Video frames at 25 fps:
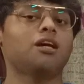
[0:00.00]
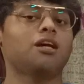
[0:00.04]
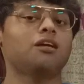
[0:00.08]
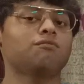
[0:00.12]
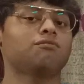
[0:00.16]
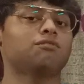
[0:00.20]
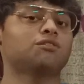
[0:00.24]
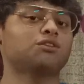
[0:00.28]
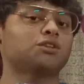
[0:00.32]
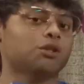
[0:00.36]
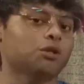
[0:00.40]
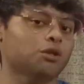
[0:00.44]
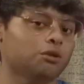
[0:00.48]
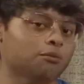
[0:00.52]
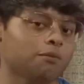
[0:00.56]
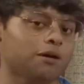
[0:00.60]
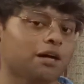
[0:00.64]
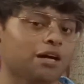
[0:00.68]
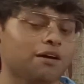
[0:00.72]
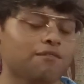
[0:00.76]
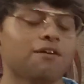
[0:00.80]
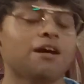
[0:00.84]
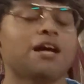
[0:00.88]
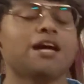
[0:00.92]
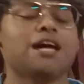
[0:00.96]
Learn from Jeunes
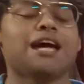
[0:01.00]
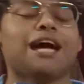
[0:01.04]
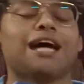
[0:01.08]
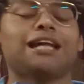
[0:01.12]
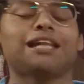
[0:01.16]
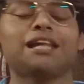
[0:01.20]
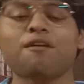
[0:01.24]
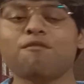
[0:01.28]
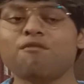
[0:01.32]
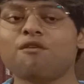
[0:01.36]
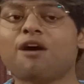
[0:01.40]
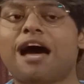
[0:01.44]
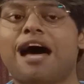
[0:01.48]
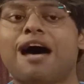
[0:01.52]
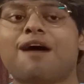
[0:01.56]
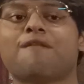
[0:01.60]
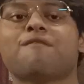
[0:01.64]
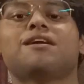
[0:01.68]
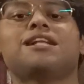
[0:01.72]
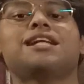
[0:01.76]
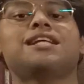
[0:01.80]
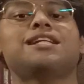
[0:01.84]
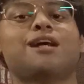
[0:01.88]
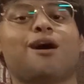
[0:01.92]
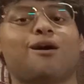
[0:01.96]
Workbook. And if you
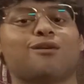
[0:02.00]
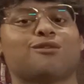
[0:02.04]
have any